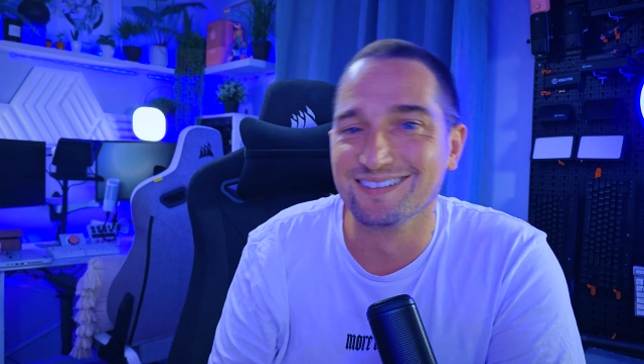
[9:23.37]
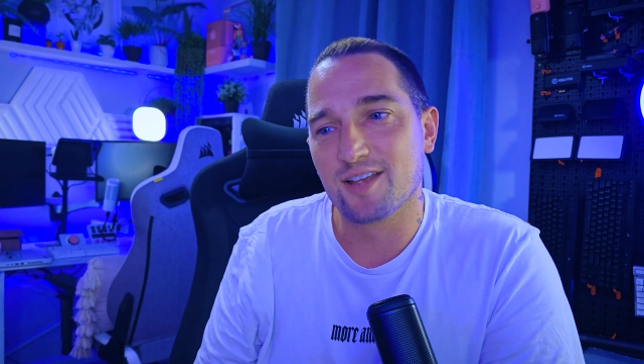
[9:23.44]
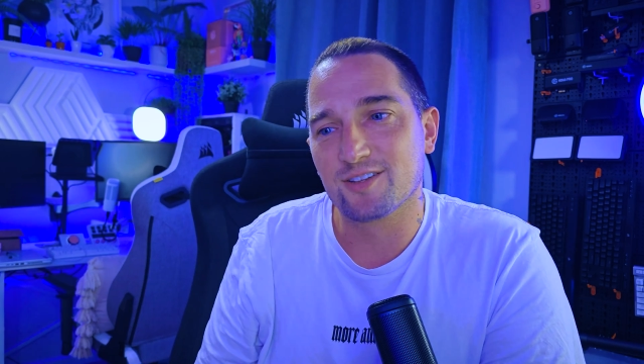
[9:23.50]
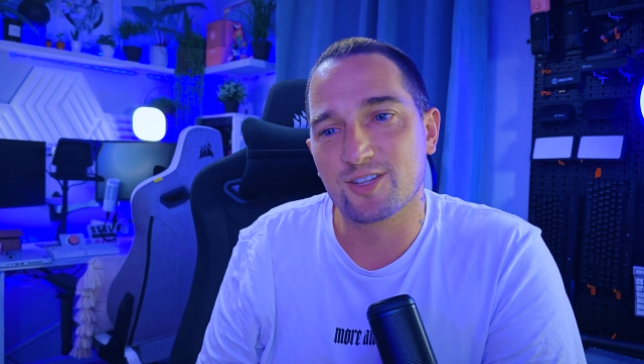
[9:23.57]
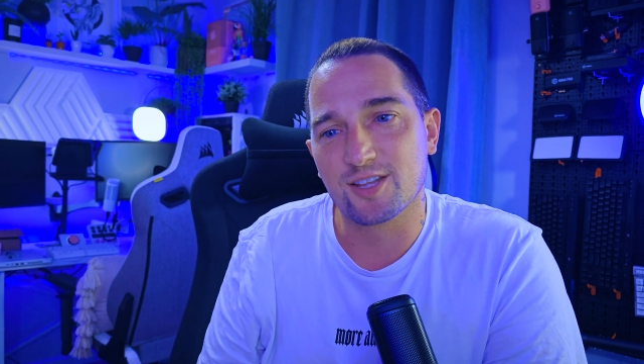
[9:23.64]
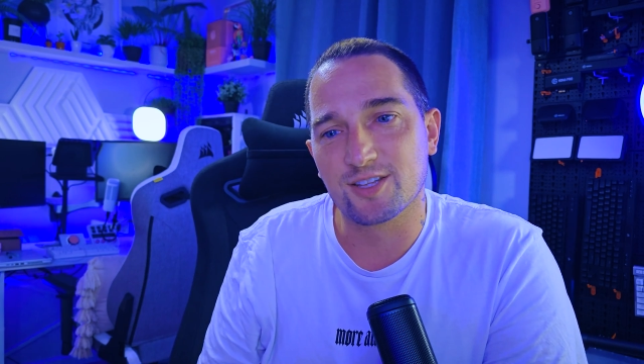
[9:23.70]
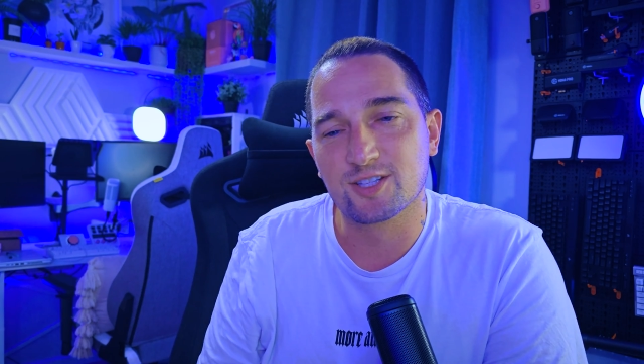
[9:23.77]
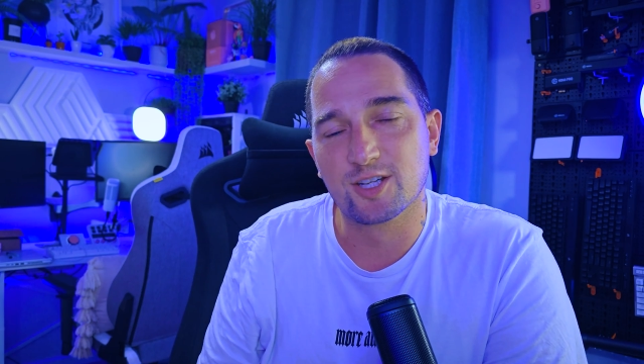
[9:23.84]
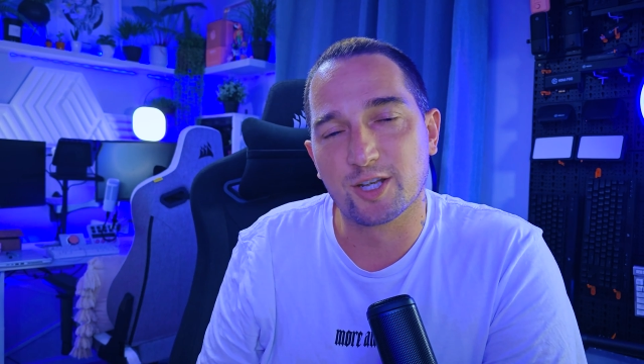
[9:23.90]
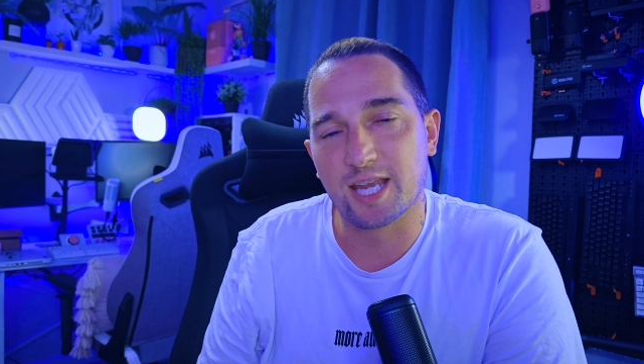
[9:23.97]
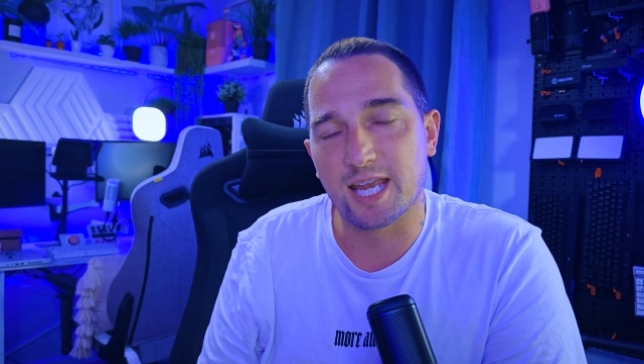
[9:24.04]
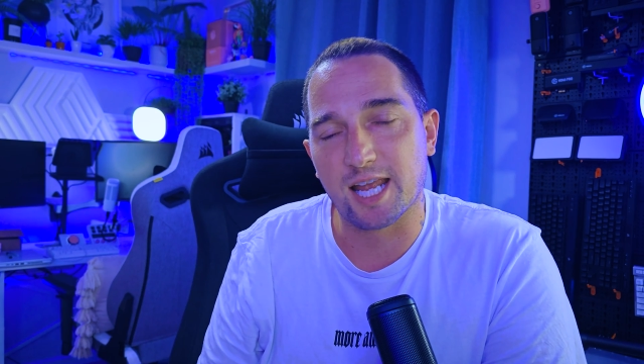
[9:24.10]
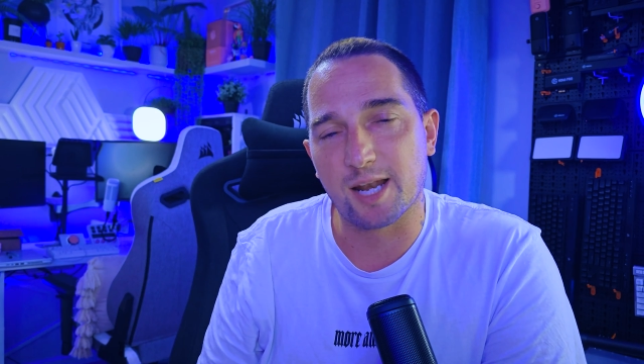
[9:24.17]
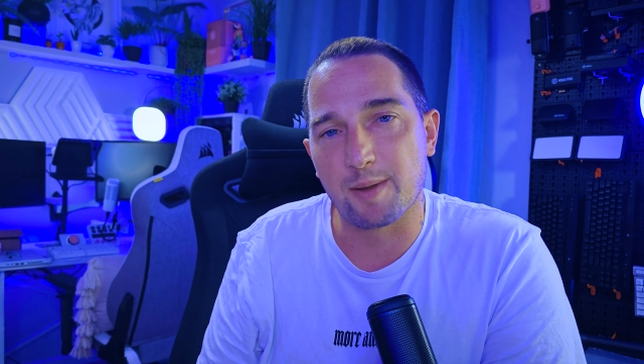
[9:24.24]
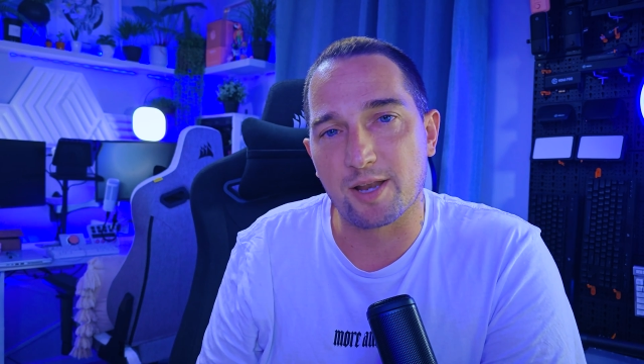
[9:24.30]
So that's
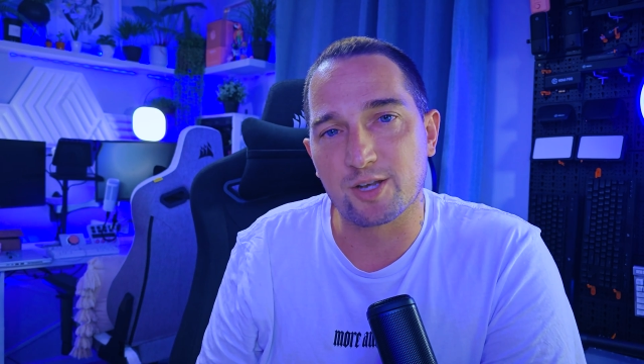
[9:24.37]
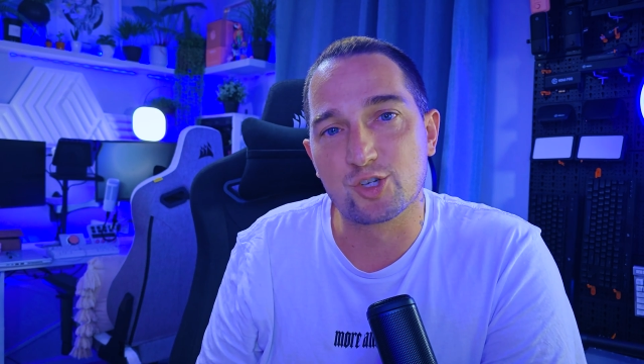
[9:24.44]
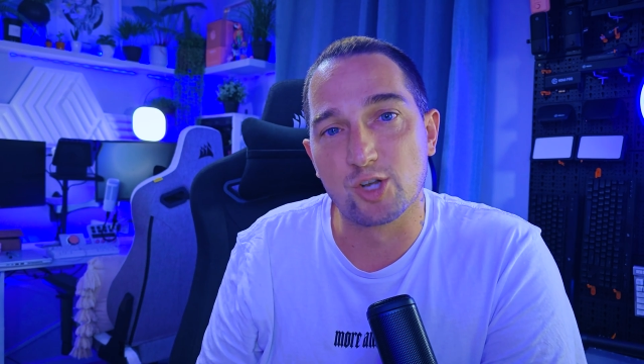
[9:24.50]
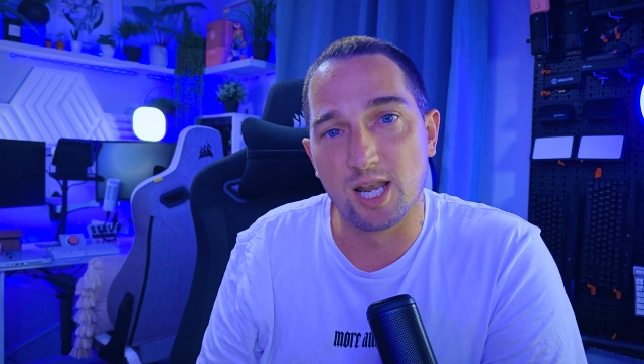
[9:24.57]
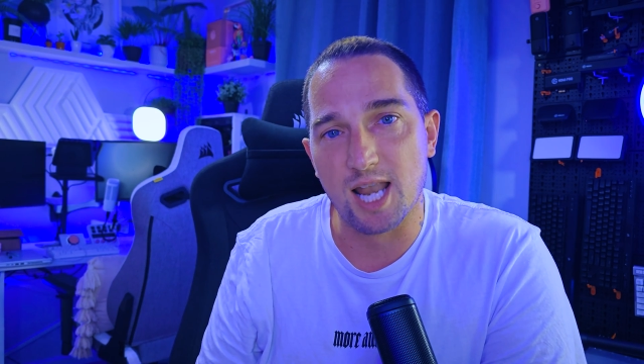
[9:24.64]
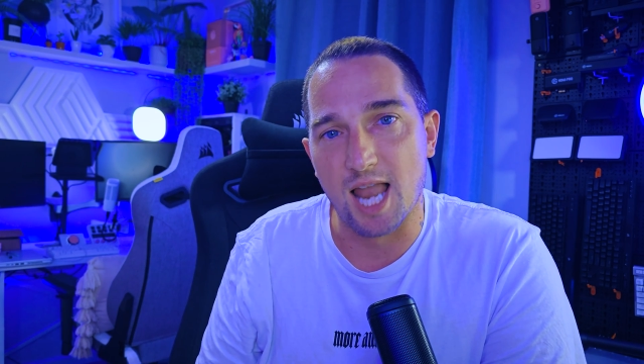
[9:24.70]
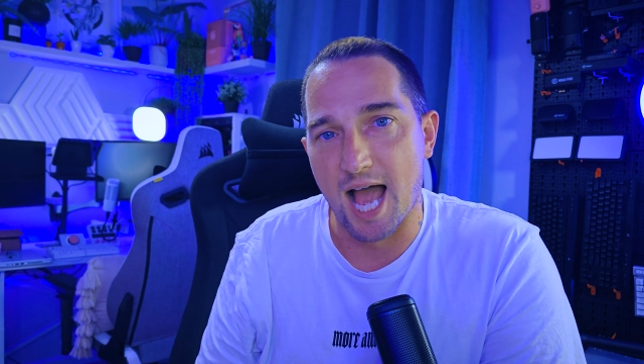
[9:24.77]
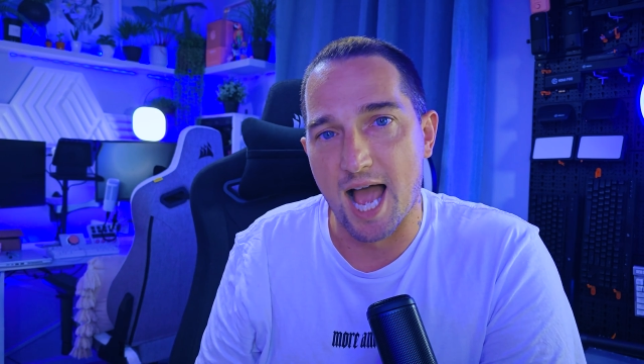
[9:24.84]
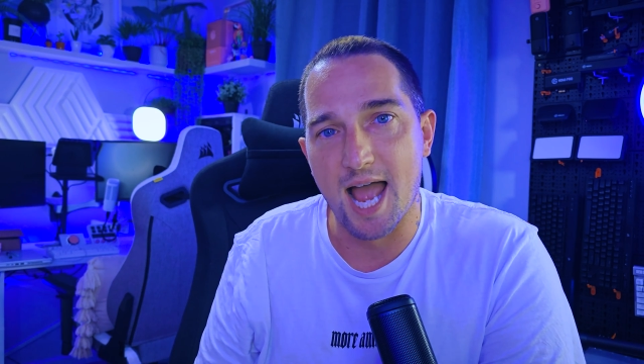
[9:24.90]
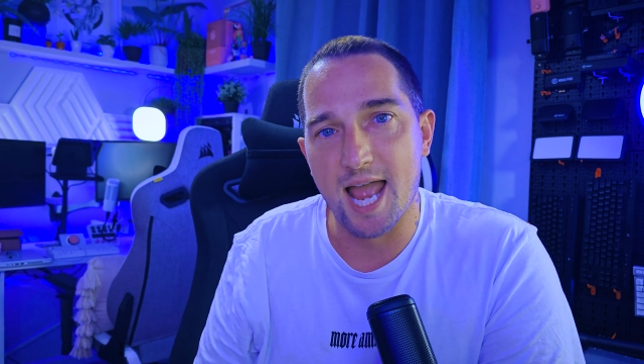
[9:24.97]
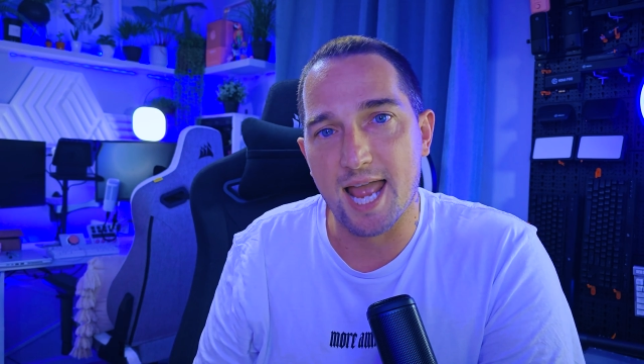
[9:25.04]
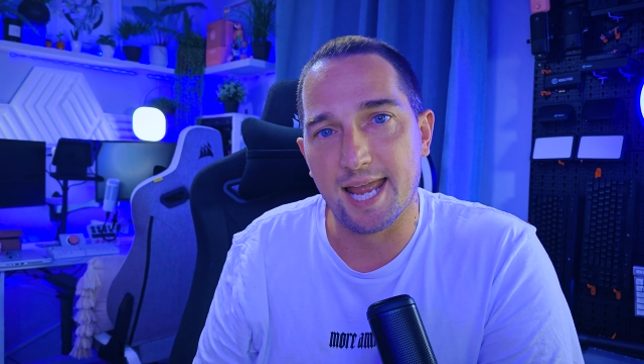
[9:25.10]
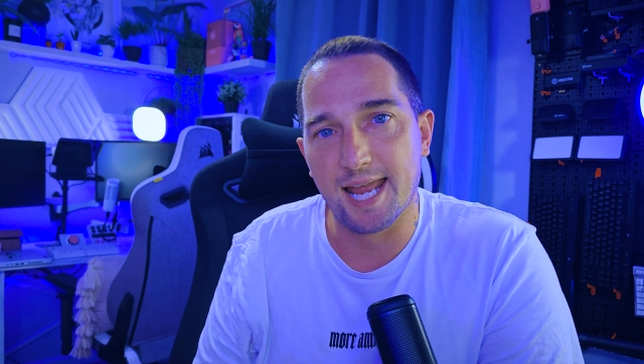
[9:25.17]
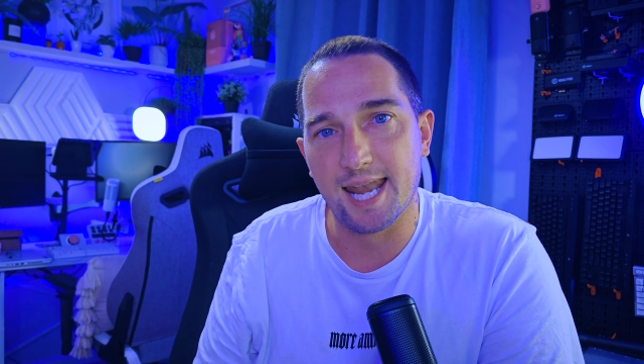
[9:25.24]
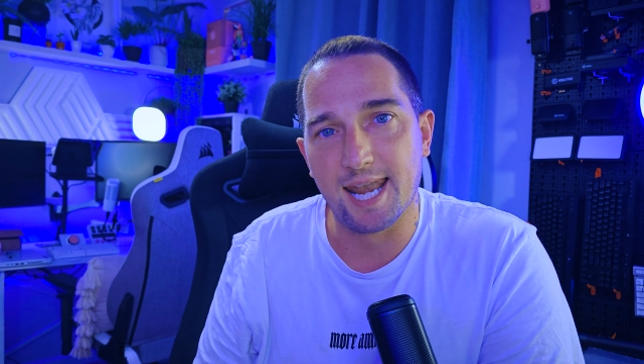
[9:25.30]
looking at about July